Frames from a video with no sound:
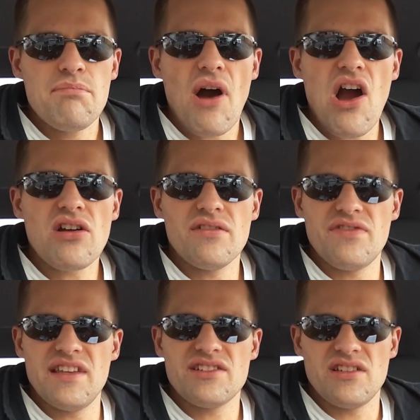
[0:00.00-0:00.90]
Part
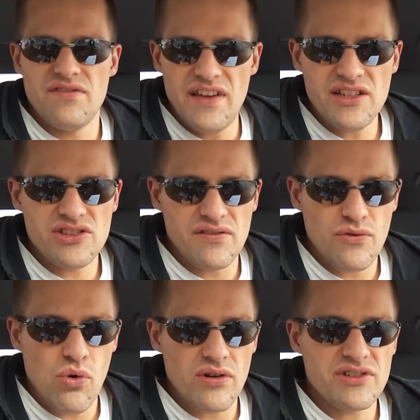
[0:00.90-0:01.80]
of this conviction, of
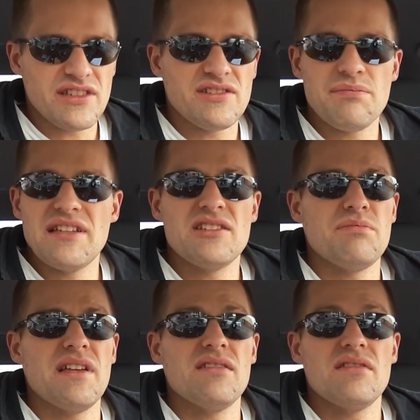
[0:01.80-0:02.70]
course, it's, it's
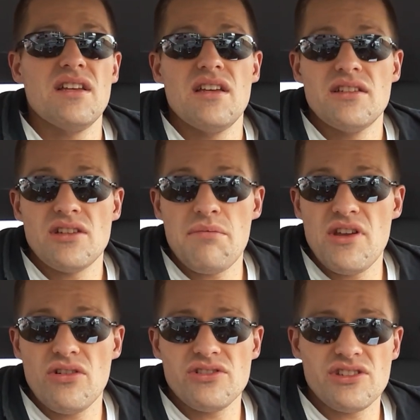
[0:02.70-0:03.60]
been some
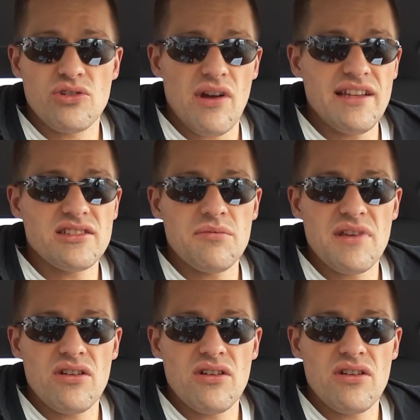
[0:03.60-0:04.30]
years it's great, some